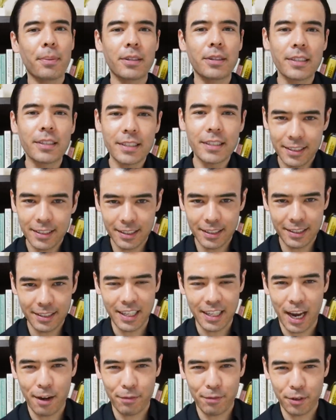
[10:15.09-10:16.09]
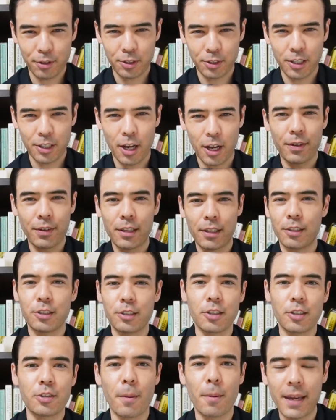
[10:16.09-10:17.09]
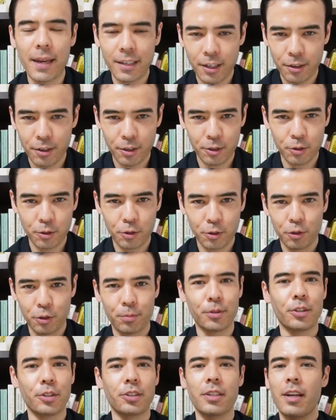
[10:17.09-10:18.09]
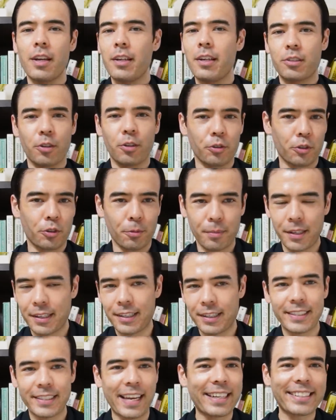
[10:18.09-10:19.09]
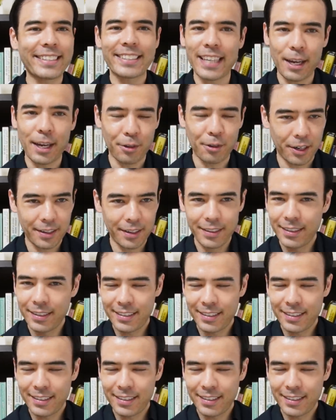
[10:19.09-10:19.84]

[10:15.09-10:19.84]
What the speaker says: Please decide for yourself and listen to many other YouTubers, social medias, etc.,